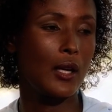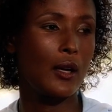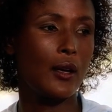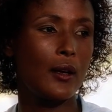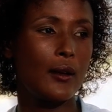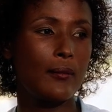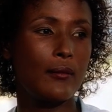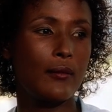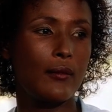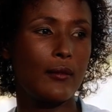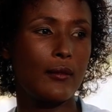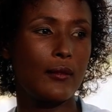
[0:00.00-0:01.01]

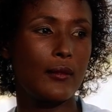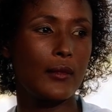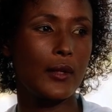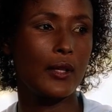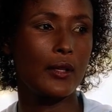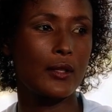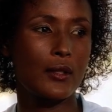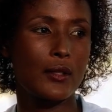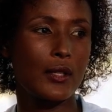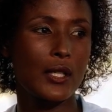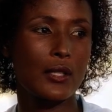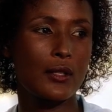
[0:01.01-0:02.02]
um,
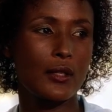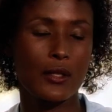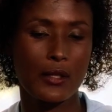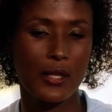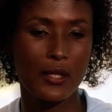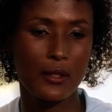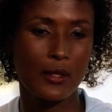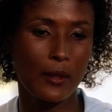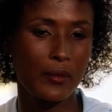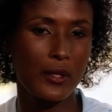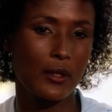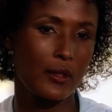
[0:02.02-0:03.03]
is, is, is
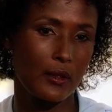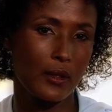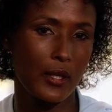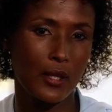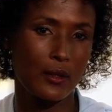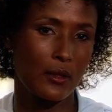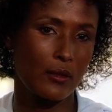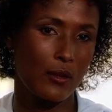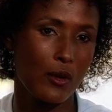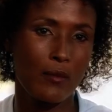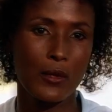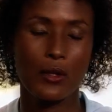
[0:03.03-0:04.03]
accepted and it's
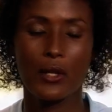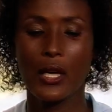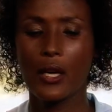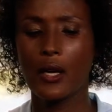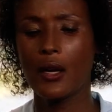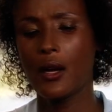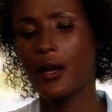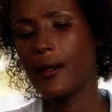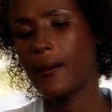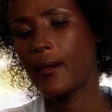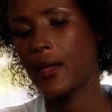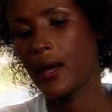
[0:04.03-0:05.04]
normal
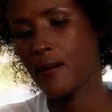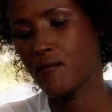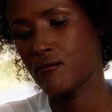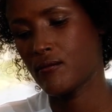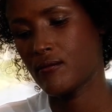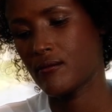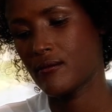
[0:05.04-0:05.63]
um,